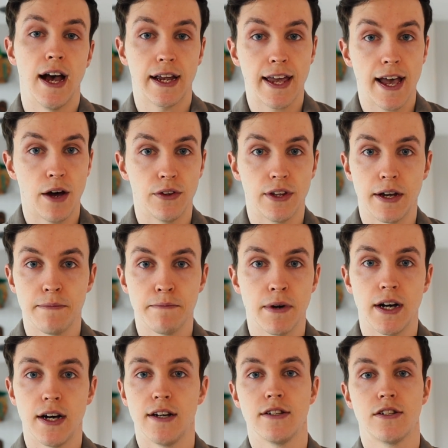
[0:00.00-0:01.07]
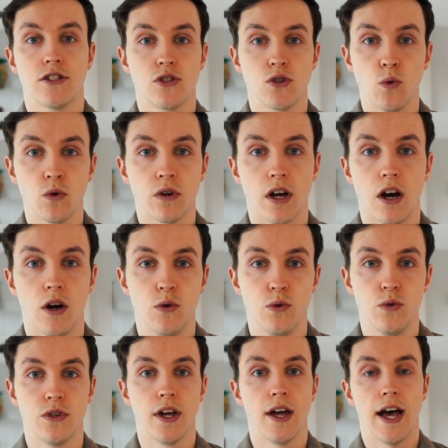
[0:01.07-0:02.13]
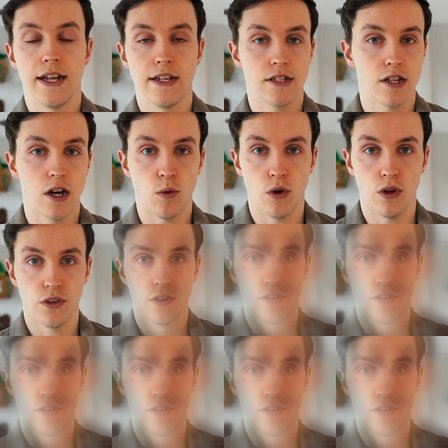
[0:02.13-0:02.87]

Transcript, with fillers: account number, sort code, and so on.